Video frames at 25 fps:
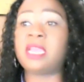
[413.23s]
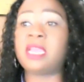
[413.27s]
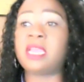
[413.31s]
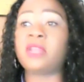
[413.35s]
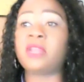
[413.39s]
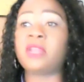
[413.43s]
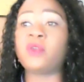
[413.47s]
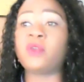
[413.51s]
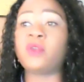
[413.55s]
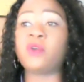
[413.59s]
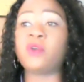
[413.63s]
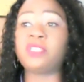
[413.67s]

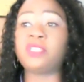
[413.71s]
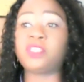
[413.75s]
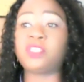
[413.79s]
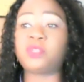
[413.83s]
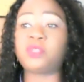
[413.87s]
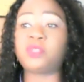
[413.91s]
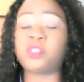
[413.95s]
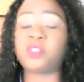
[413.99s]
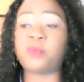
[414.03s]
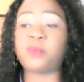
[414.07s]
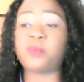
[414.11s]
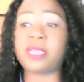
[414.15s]
no
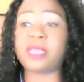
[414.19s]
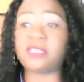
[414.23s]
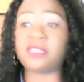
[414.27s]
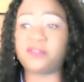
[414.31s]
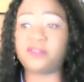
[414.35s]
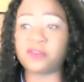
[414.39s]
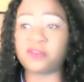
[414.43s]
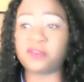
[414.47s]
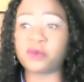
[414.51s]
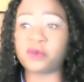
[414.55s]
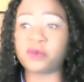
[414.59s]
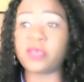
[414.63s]

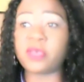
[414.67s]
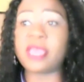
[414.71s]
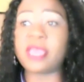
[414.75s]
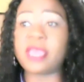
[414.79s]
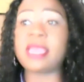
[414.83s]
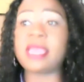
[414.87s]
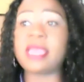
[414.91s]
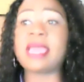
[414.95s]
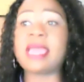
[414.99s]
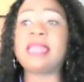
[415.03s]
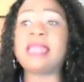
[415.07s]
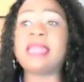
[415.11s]
disrespectful,
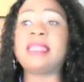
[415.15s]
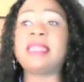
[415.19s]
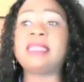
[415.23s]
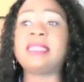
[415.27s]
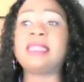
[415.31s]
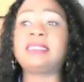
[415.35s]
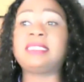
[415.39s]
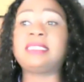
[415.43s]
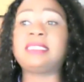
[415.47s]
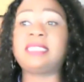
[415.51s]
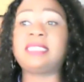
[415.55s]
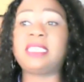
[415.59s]
and
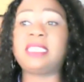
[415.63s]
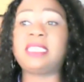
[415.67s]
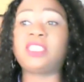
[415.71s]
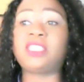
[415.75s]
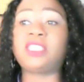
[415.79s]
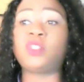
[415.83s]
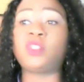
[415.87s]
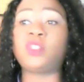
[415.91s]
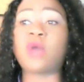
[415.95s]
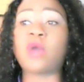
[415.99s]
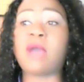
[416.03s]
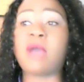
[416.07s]
let's stick
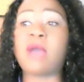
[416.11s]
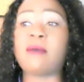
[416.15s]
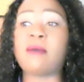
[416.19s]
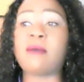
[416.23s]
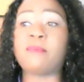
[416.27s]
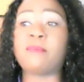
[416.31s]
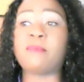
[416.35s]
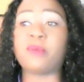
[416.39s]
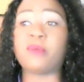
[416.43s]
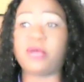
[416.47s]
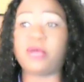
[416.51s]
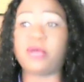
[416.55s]
to our
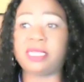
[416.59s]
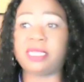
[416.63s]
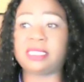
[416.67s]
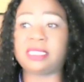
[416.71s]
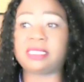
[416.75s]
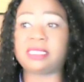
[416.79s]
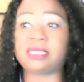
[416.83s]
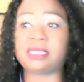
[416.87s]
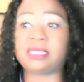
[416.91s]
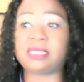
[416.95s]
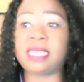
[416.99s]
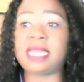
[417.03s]

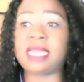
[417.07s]
points.